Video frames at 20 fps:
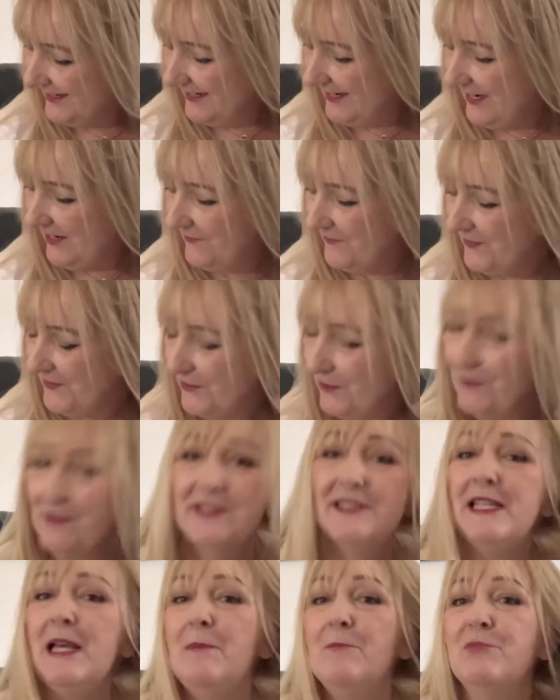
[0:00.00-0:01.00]
Even though the
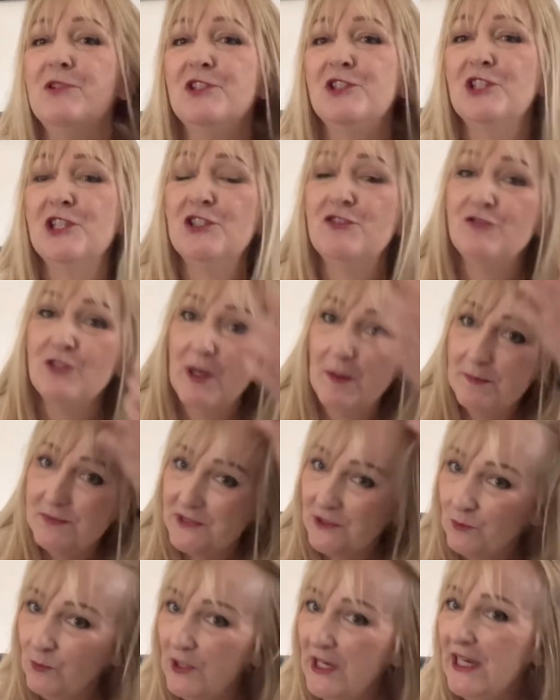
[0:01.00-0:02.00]
temperature's dropped
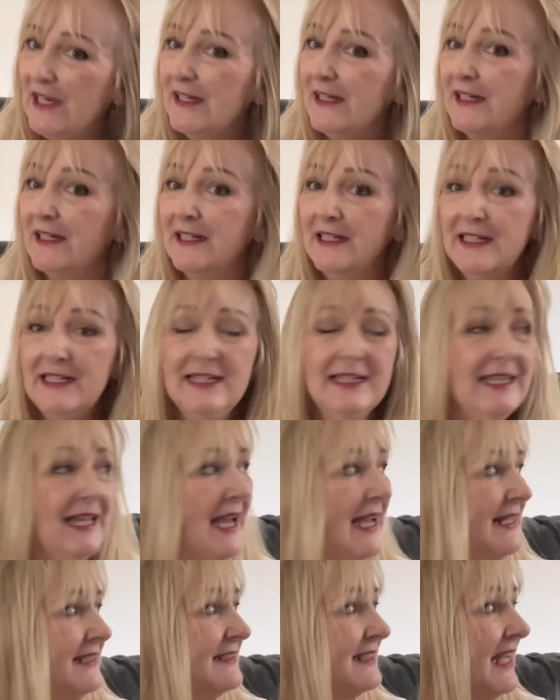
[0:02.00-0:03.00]
and we are
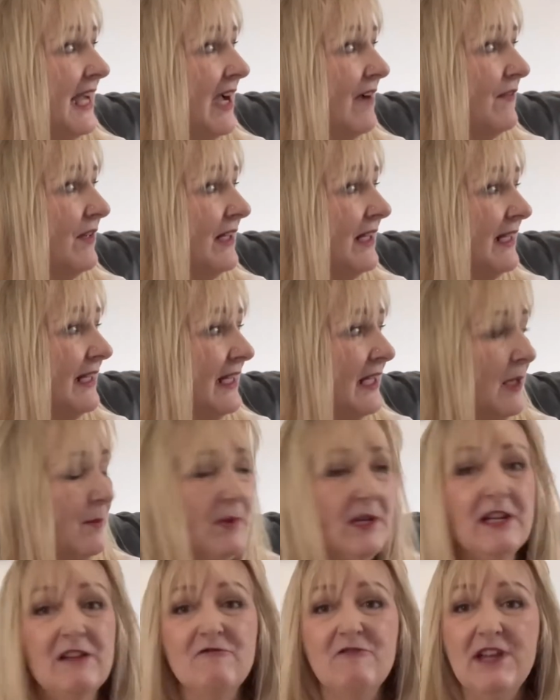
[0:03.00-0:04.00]
kind of having a little
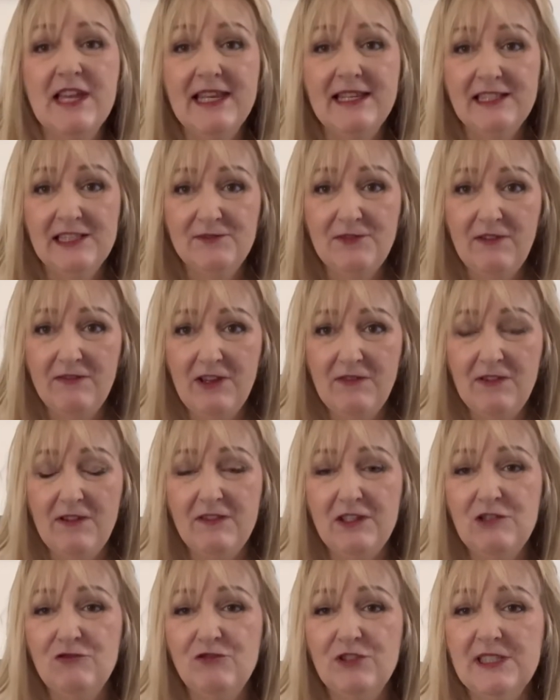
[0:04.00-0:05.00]
bit of rain, it's very,
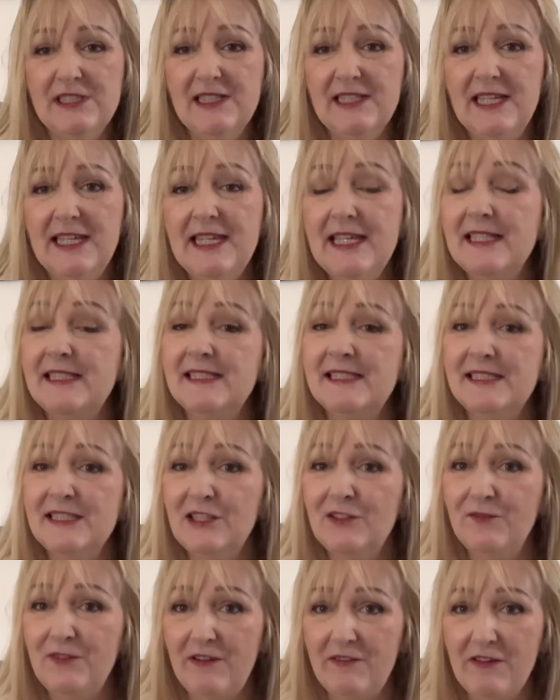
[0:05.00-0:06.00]
very drizzly, it's
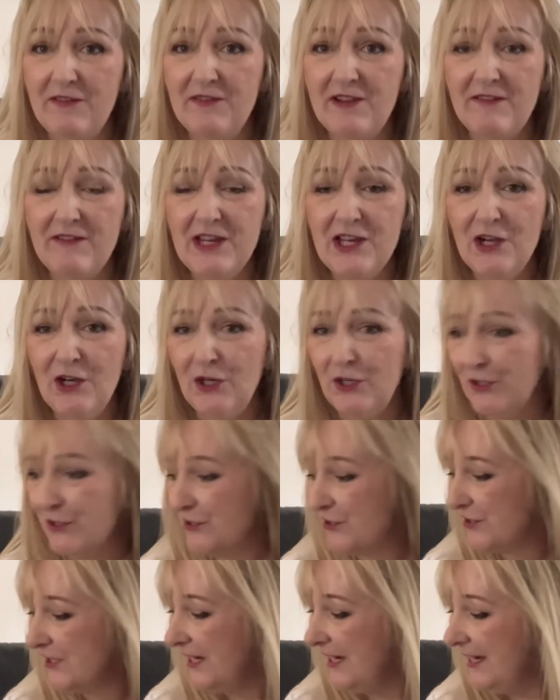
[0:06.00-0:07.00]
still very, very
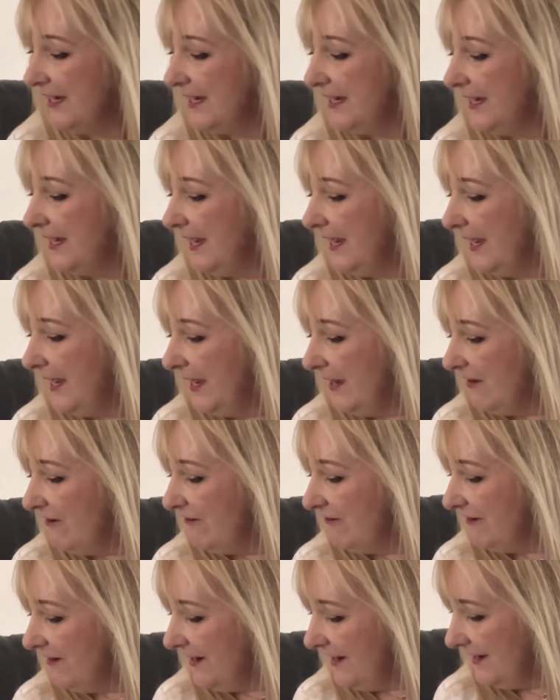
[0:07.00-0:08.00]
hot.
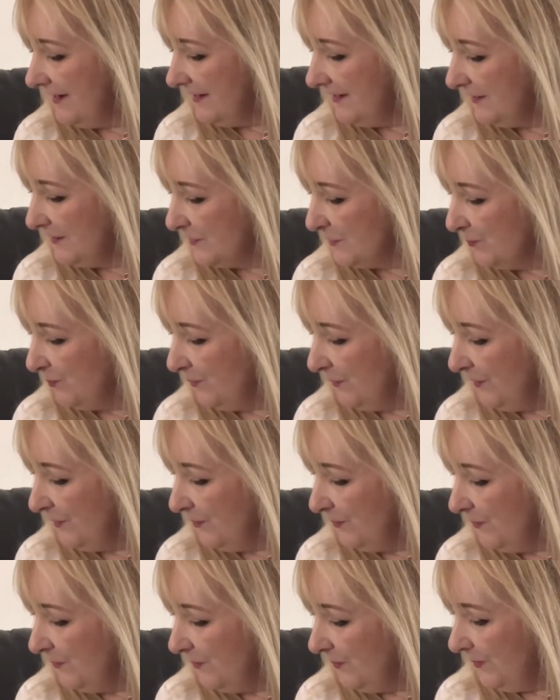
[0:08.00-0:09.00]
Right, what
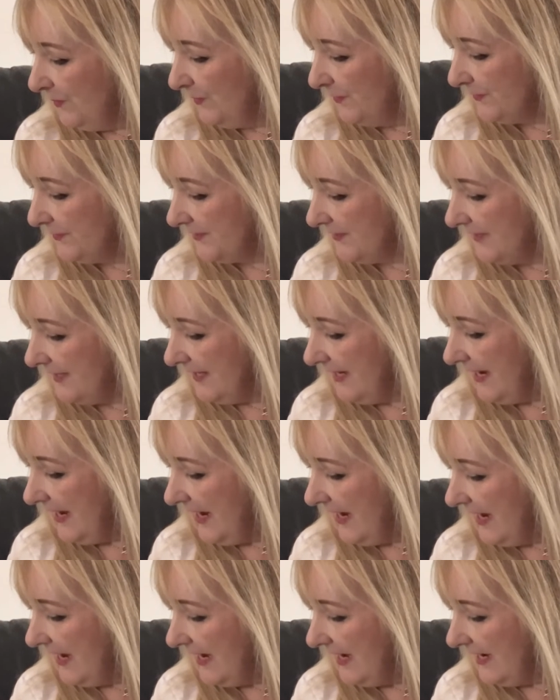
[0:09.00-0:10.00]
was
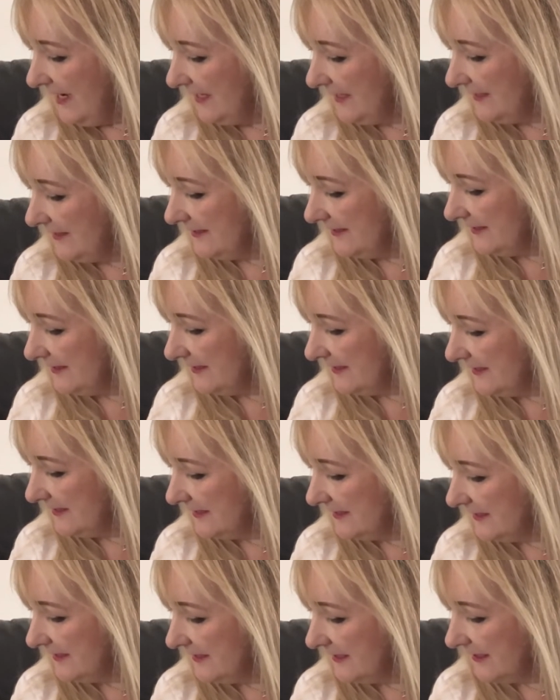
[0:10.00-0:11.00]

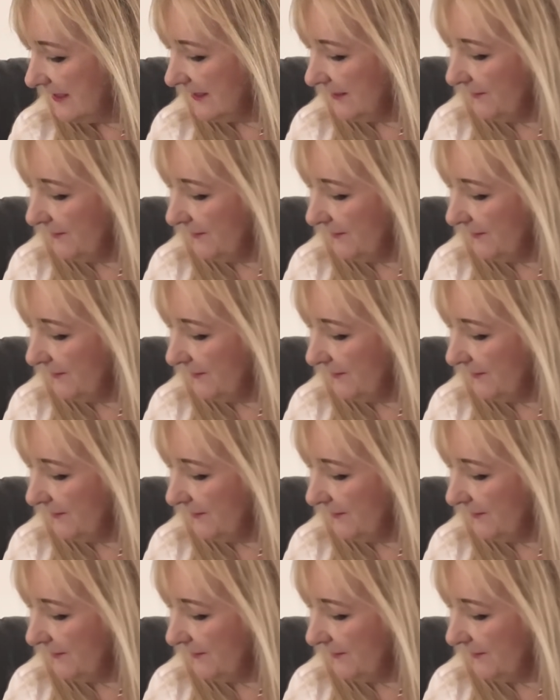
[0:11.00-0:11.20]
next?